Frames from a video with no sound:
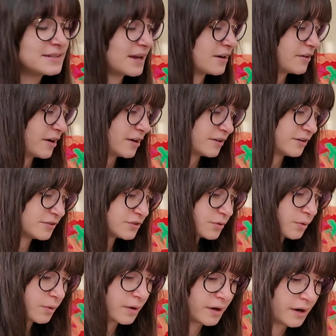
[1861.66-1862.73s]
decorate our
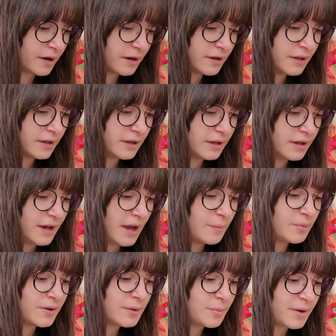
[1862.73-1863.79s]
door. I
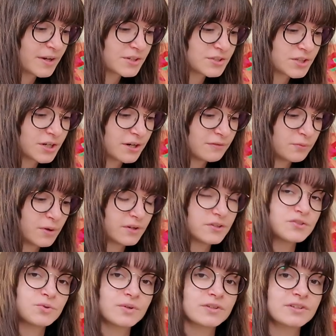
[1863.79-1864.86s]
put a picture of what our
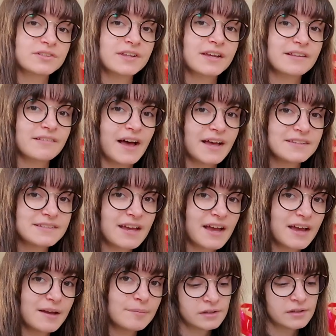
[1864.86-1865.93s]
door looked like last
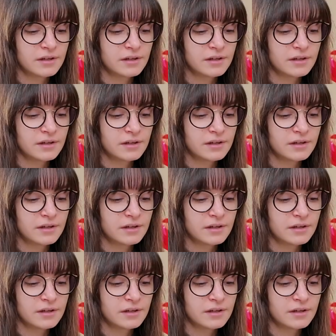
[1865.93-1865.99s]
time